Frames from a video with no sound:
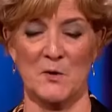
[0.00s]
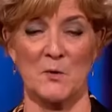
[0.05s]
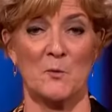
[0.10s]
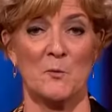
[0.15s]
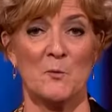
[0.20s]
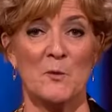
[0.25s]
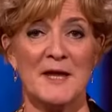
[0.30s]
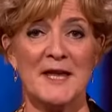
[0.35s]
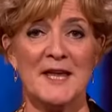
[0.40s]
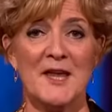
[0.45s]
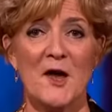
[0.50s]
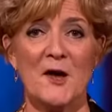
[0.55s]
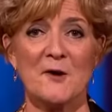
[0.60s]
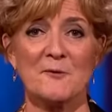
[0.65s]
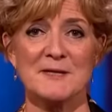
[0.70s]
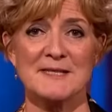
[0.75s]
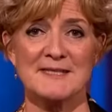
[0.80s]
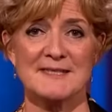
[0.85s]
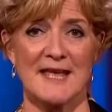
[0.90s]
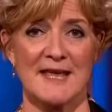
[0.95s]
We are
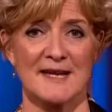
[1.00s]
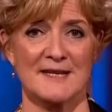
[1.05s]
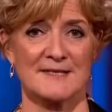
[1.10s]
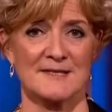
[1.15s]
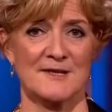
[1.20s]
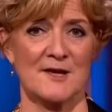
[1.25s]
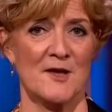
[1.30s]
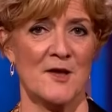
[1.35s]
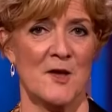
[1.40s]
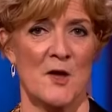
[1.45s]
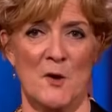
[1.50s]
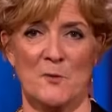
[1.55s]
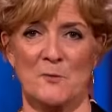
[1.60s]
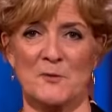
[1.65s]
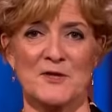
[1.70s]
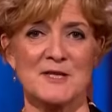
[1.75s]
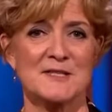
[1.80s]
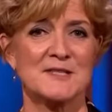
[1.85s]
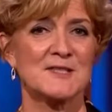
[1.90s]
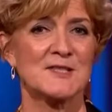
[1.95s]
a sector
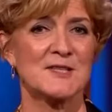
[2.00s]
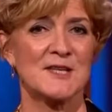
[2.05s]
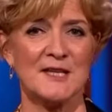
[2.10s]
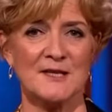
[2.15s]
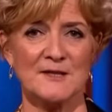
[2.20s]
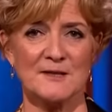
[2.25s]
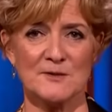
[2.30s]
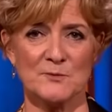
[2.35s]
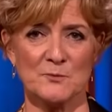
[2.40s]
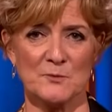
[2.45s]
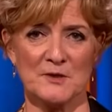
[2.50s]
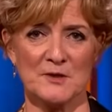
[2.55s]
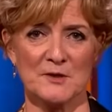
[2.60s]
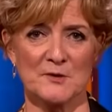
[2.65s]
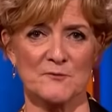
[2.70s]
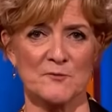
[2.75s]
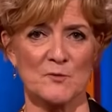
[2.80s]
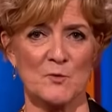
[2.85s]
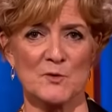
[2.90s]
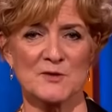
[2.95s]
with a skilled
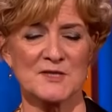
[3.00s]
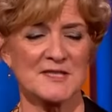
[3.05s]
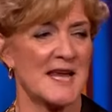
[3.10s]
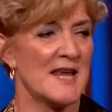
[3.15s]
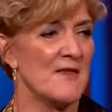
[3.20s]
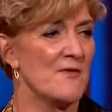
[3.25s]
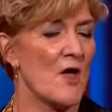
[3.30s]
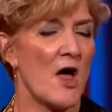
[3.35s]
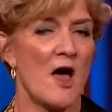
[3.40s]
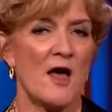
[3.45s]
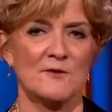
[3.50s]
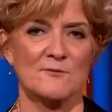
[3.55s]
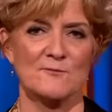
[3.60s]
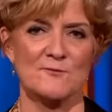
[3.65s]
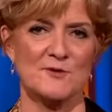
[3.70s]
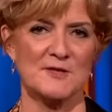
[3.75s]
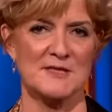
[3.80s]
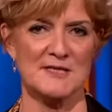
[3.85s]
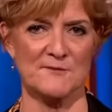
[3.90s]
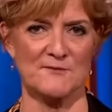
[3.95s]
workforce in the
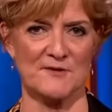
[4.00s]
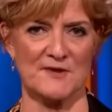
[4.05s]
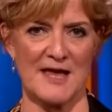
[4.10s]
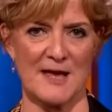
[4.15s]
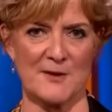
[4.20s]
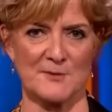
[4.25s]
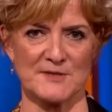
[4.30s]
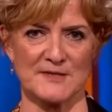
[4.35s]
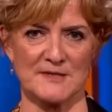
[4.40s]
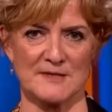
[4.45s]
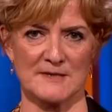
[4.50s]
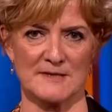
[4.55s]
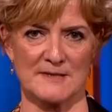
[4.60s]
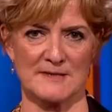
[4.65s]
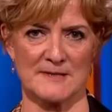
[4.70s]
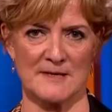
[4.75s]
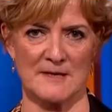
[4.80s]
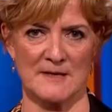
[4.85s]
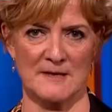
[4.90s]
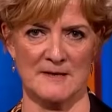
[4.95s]
hundreds of
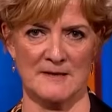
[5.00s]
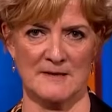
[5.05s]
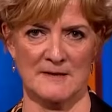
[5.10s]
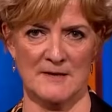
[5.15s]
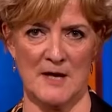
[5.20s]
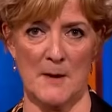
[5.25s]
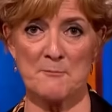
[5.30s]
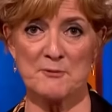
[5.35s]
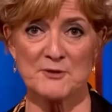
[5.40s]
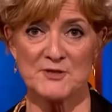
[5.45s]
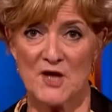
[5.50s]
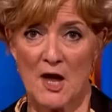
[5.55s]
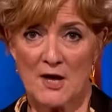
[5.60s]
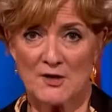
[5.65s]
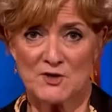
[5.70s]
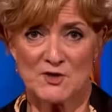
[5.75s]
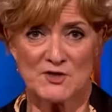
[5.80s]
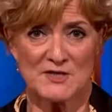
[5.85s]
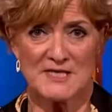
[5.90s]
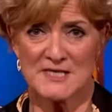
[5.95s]
thousands, a
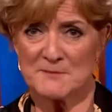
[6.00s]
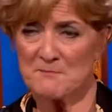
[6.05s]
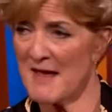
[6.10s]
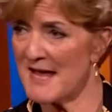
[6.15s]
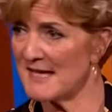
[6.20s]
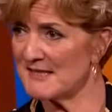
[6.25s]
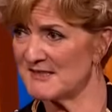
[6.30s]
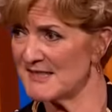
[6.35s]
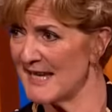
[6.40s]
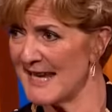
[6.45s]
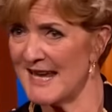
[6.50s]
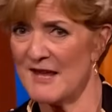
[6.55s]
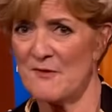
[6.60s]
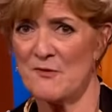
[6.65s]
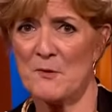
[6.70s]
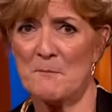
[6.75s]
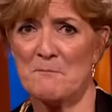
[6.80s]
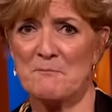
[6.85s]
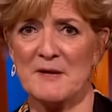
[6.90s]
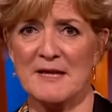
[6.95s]
production spend in
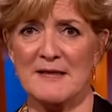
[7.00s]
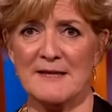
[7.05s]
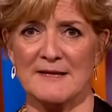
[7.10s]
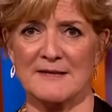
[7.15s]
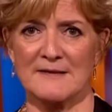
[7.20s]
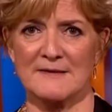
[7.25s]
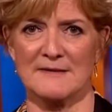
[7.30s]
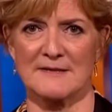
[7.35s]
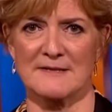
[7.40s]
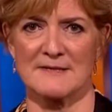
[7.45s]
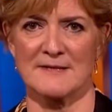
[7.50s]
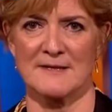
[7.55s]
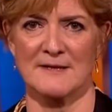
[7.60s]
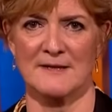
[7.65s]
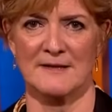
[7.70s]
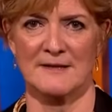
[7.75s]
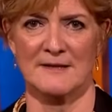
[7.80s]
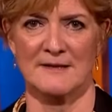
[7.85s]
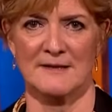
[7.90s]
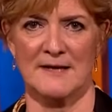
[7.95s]
the billions,
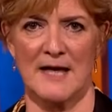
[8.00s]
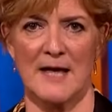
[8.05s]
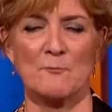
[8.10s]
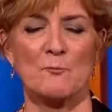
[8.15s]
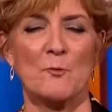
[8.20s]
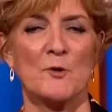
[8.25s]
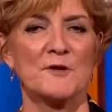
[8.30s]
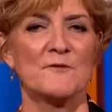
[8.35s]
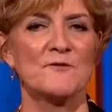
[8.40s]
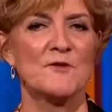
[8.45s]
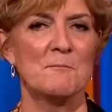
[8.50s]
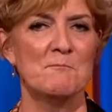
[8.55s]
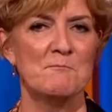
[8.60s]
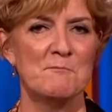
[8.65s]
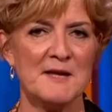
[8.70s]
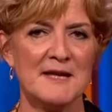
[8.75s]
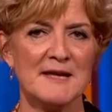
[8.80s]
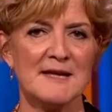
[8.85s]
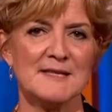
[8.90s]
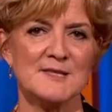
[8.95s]
and one of the
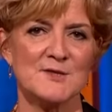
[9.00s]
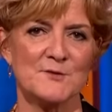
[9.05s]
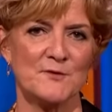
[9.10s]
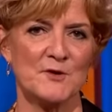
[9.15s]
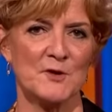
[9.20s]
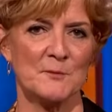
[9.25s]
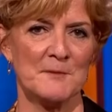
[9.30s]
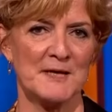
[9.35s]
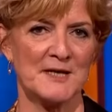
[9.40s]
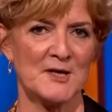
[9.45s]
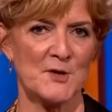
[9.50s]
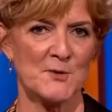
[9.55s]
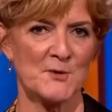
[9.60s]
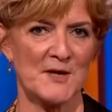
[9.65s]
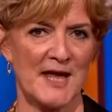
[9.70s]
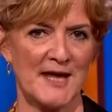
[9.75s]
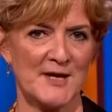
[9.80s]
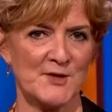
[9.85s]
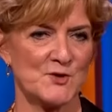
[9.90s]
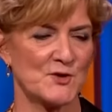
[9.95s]
biggest filming
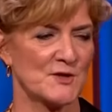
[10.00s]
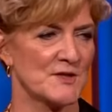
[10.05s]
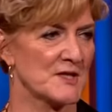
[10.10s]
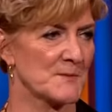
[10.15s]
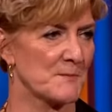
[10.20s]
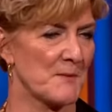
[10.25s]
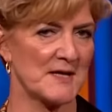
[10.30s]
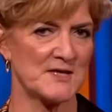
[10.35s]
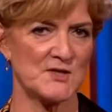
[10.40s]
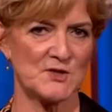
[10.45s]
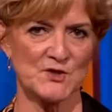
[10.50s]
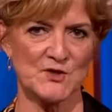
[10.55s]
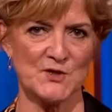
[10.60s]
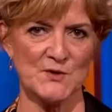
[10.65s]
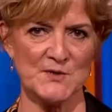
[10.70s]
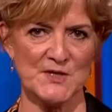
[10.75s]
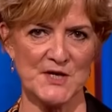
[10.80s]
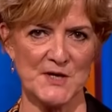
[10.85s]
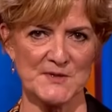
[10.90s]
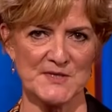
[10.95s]
locations by
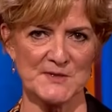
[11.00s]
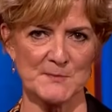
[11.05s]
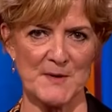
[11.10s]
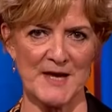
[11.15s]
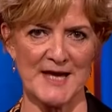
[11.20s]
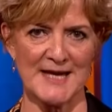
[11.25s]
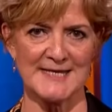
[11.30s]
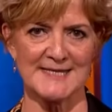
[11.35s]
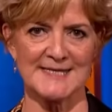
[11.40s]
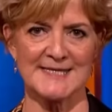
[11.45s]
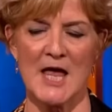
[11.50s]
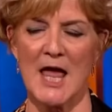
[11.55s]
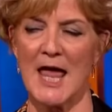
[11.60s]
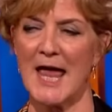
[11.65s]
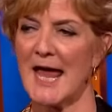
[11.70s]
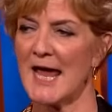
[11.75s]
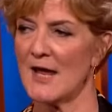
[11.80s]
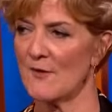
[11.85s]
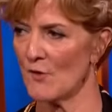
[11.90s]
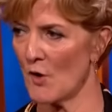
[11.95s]
studio space
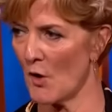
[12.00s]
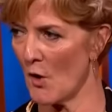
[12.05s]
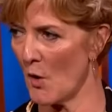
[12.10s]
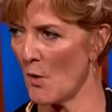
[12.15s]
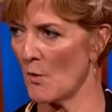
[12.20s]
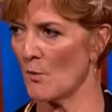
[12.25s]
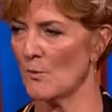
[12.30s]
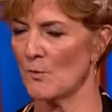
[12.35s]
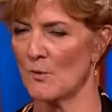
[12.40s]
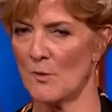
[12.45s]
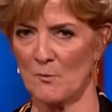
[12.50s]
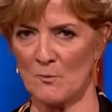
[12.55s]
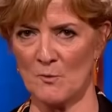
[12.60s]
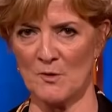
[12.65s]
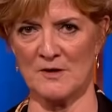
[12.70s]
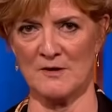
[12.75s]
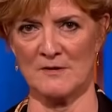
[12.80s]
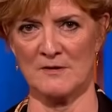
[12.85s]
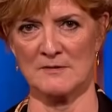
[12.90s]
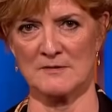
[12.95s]
in the whole
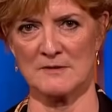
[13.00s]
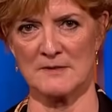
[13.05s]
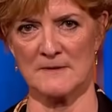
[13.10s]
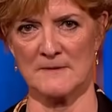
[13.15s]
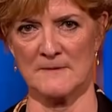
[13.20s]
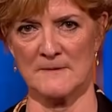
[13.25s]
world.